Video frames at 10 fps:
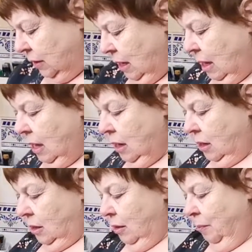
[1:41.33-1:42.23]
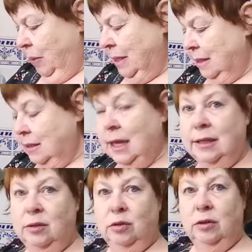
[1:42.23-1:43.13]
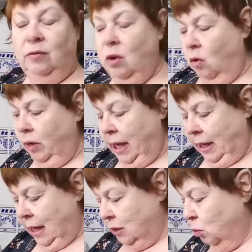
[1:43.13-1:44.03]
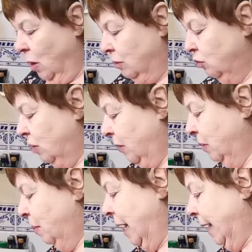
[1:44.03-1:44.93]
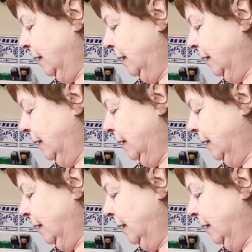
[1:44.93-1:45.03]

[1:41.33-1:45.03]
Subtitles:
just pieces that sort of long, it gets wound round the